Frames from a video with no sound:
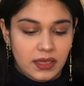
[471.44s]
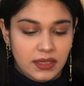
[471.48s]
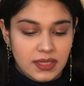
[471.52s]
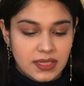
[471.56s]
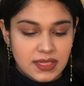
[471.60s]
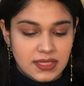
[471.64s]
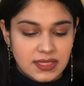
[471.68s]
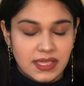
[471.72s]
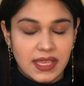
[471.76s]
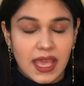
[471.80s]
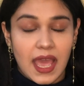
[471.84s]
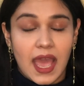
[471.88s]

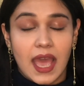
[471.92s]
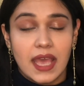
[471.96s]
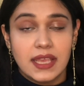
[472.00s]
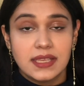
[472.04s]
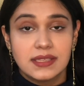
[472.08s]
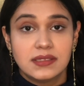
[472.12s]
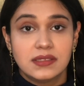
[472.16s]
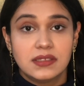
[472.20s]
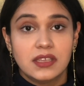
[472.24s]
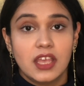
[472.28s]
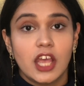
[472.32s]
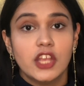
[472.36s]
this
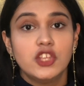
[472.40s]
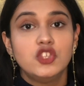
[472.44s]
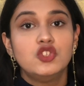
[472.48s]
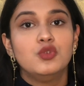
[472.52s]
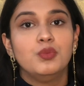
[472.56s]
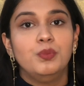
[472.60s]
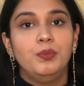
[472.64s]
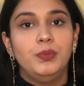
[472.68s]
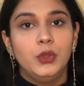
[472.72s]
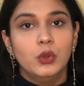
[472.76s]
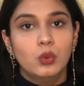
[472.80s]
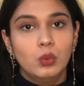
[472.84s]
has
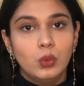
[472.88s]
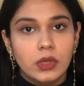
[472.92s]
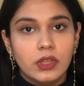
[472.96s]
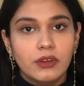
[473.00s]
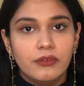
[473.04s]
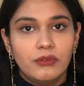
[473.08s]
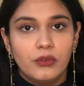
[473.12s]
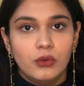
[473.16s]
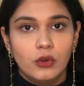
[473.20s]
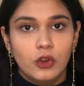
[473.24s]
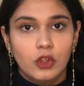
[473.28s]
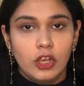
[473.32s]
such
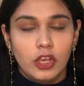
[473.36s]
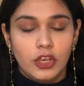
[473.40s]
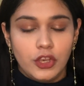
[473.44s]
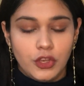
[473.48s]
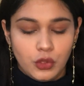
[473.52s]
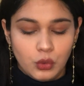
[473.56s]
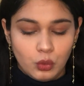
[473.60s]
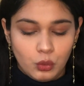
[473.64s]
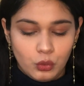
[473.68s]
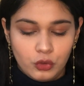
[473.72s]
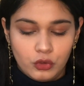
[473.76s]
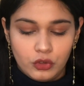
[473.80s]
beautiful
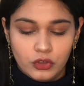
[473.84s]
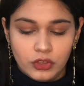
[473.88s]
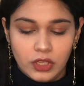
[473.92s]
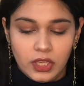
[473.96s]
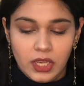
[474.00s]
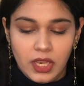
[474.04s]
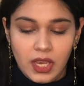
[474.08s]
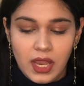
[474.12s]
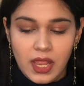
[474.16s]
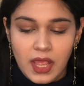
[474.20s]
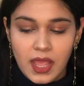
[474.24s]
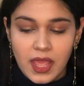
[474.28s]

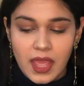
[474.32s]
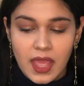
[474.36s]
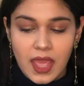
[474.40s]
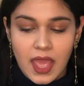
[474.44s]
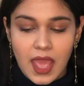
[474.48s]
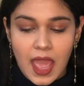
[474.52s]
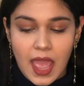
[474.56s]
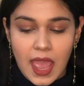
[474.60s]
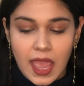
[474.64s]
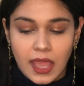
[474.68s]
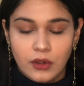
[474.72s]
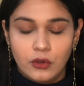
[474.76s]
neutral
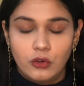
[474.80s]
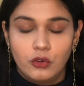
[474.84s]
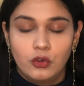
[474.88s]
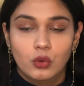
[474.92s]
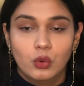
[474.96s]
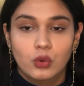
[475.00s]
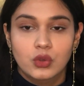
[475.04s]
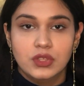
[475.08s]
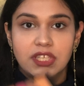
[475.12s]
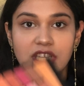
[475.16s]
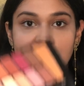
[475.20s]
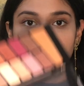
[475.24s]
and
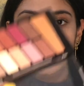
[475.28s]
rosy